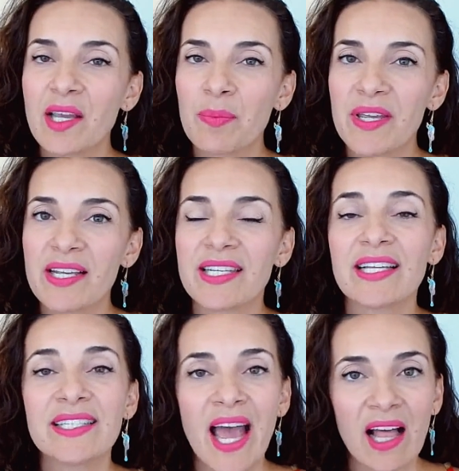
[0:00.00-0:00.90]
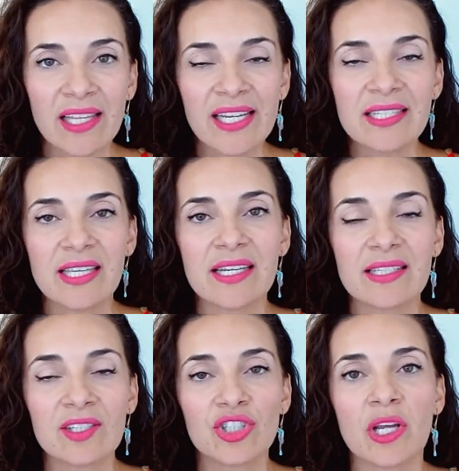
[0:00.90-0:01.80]
up is Italian
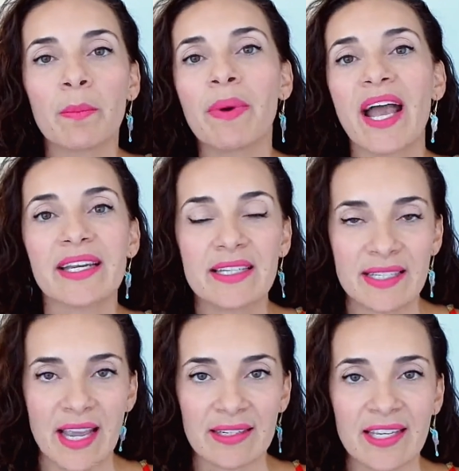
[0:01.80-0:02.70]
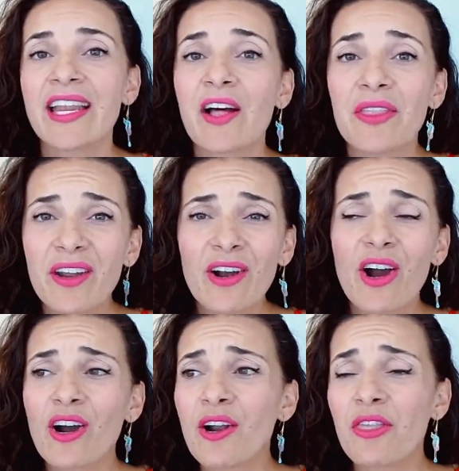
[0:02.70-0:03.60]
citizenship by descent. Now, there
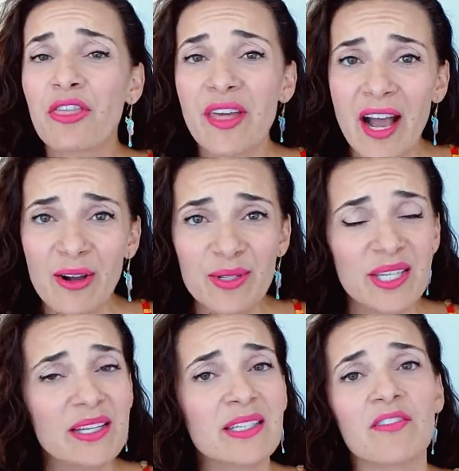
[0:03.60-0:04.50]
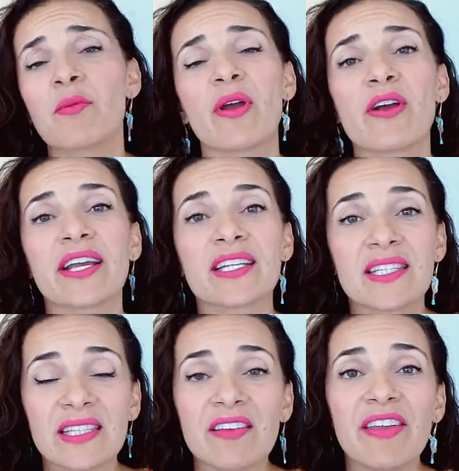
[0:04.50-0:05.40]
are thousands of Americans
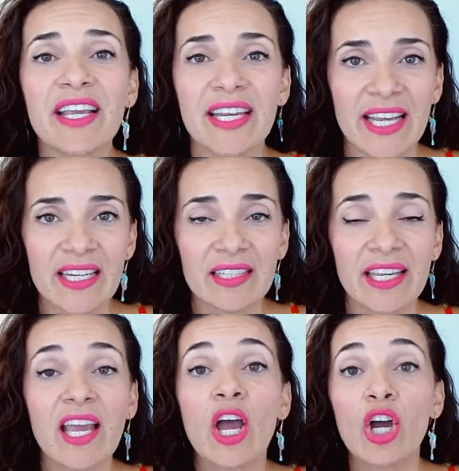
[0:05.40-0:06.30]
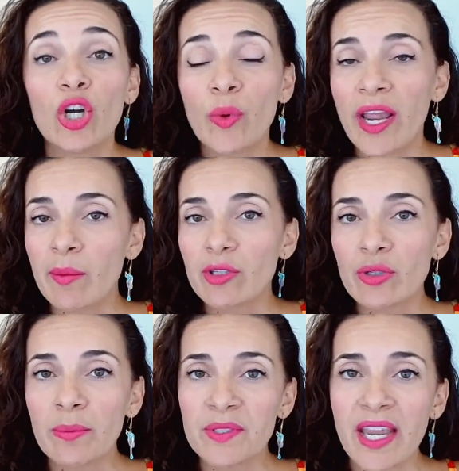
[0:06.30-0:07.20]
living in Italy who were able to
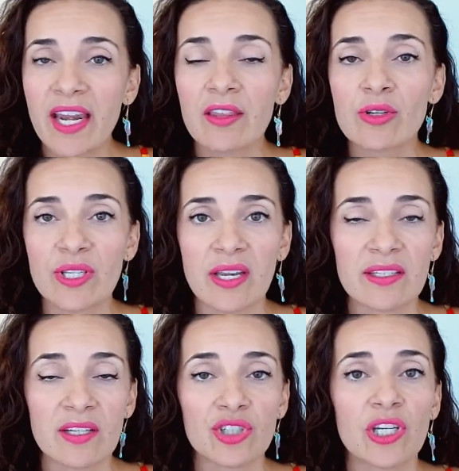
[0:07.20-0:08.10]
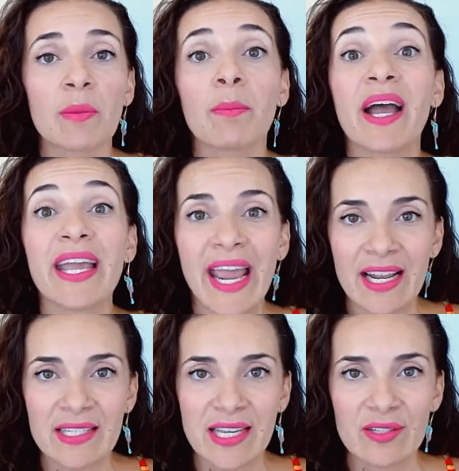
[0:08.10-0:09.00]
obtain their citizenship by
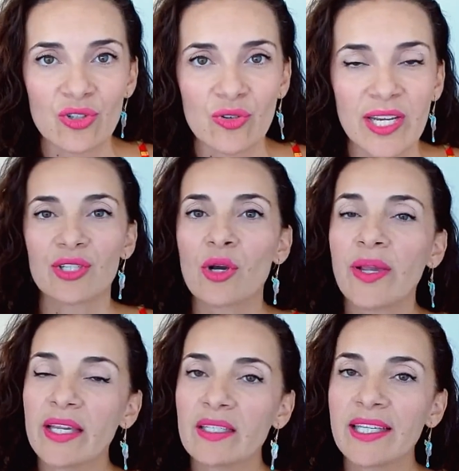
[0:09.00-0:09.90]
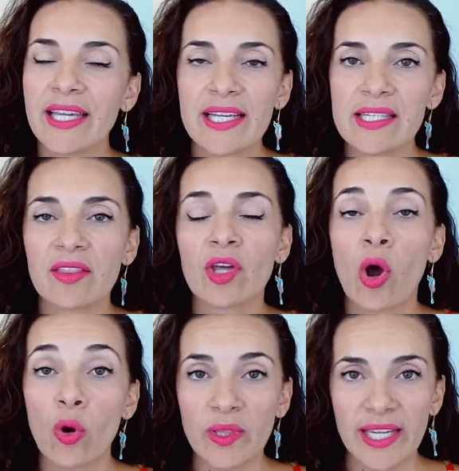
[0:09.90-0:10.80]
ancestry. So Italy isn't the
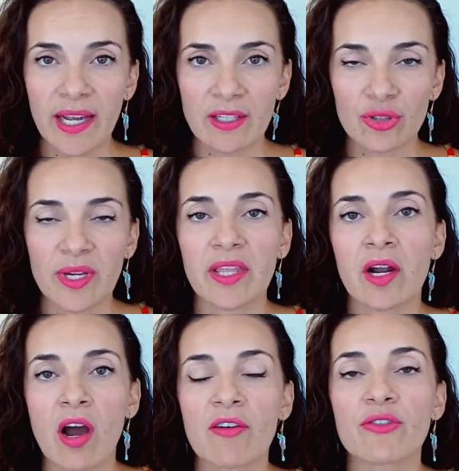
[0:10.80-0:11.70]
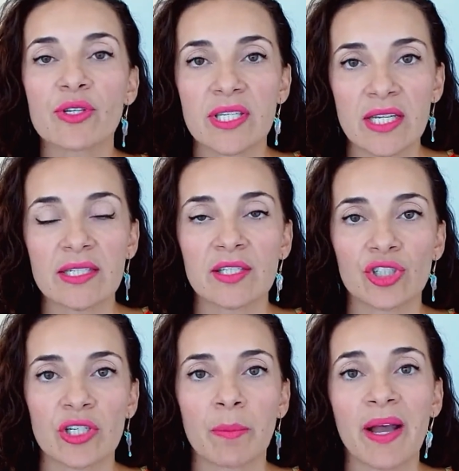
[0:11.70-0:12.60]
only country that offers
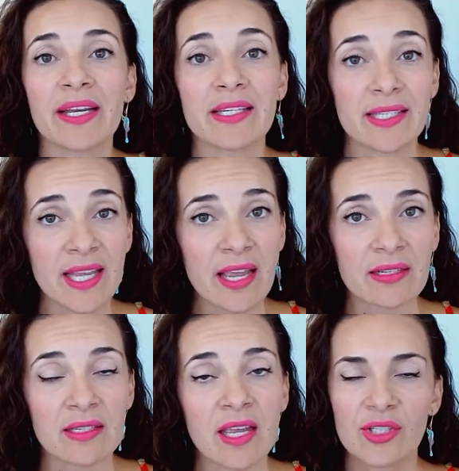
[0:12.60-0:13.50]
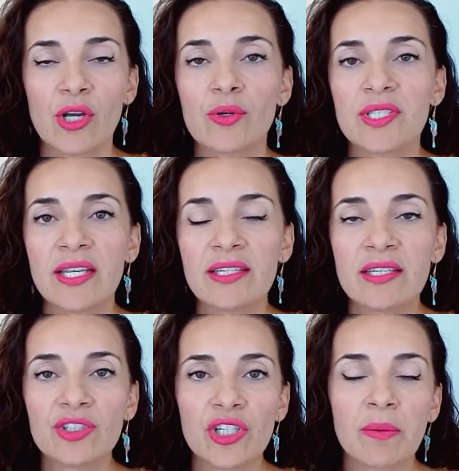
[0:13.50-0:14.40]
citizenship by descent. So
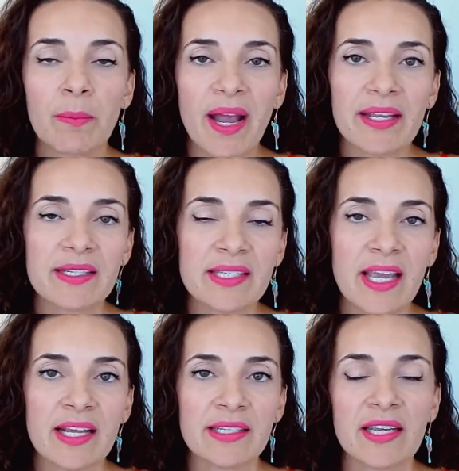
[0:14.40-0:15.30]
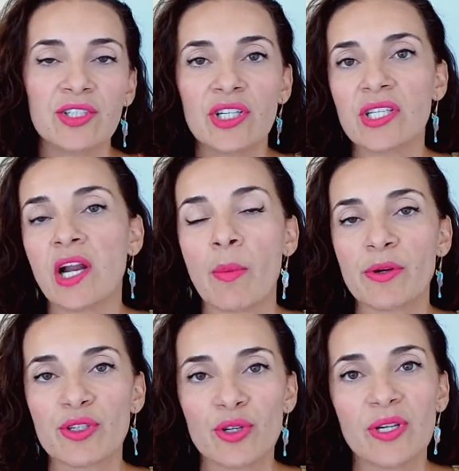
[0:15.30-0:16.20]
citizenship by descent is just an
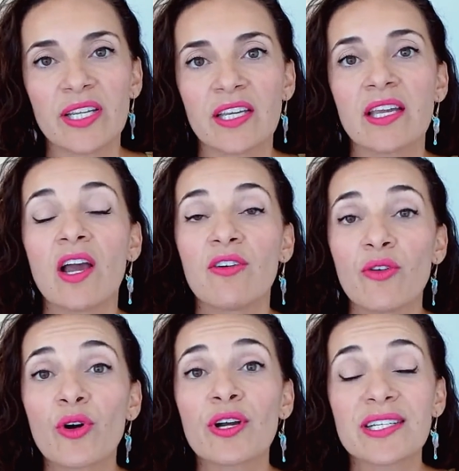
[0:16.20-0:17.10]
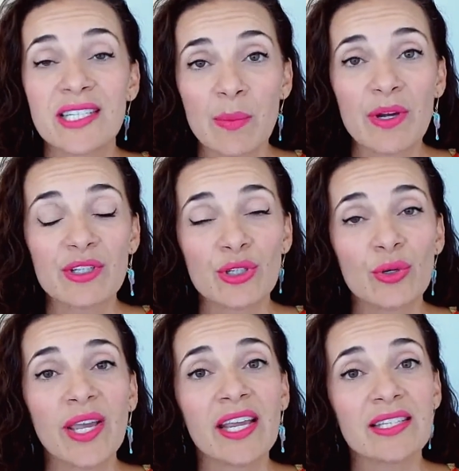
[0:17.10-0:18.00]
opportunity for someone to
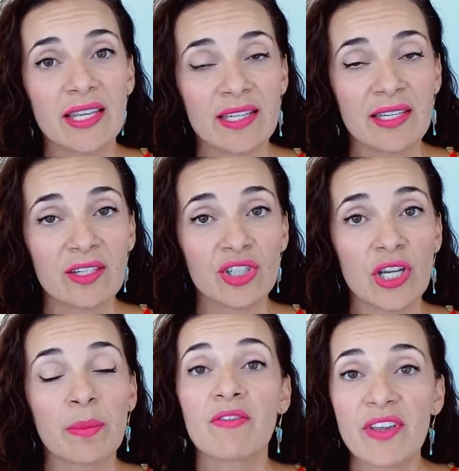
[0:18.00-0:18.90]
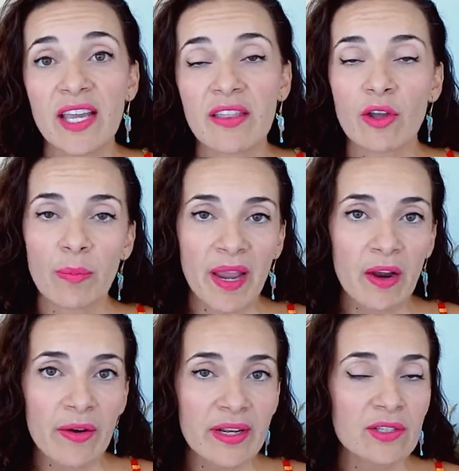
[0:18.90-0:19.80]
gain citizenship via their
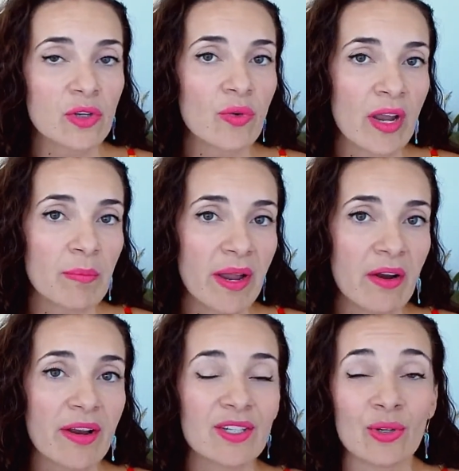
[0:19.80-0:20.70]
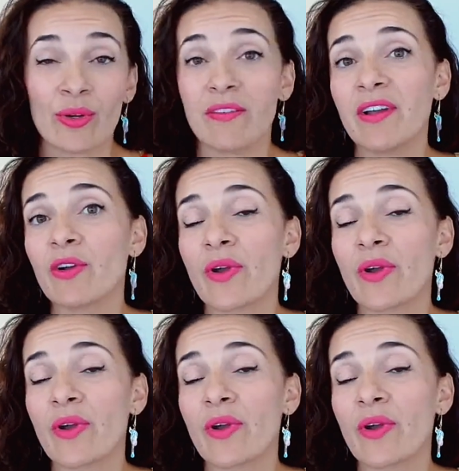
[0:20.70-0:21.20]
parents, grandparents, or even